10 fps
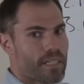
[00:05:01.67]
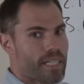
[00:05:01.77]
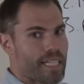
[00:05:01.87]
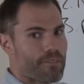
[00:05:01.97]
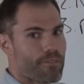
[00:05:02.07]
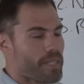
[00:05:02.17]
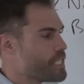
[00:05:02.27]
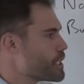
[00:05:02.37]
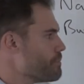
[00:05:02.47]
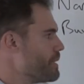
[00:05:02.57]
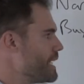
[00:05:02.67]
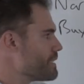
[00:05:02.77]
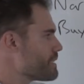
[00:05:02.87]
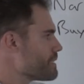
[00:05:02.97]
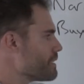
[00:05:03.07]
inflation
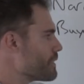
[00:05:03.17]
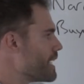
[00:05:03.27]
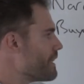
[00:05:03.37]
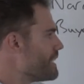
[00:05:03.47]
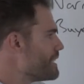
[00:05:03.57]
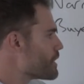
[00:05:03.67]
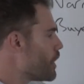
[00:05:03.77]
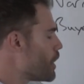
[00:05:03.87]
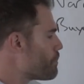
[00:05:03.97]
bets. Okay, these all